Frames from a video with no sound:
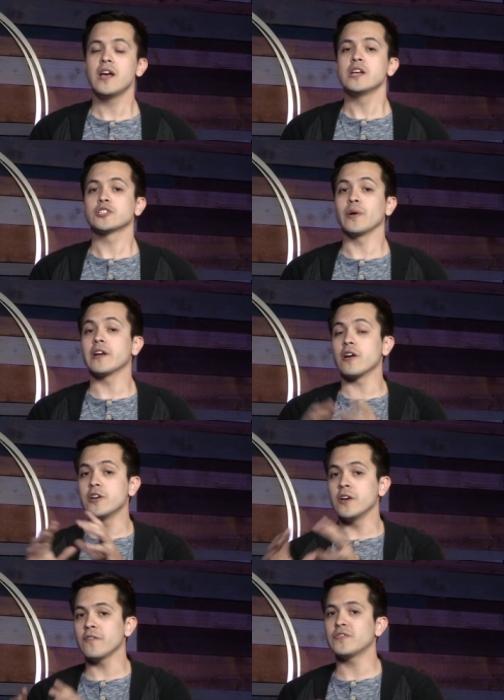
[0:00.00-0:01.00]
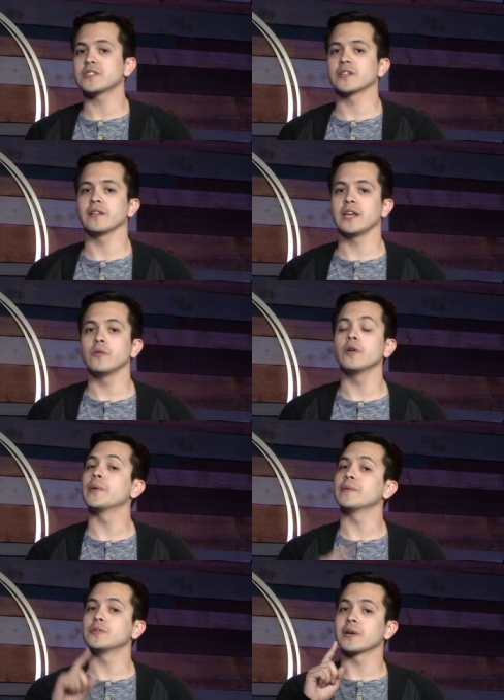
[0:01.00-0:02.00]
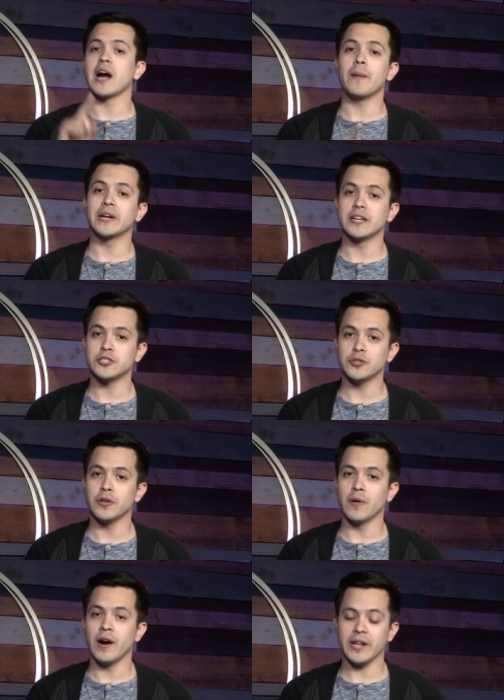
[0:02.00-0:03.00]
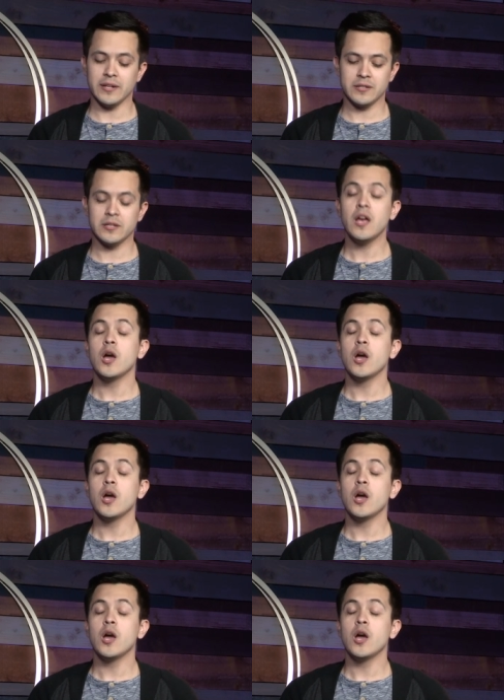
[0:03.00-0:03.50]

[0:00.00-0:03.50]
So, in our new facility, we'll be able to accommodate a studio audience,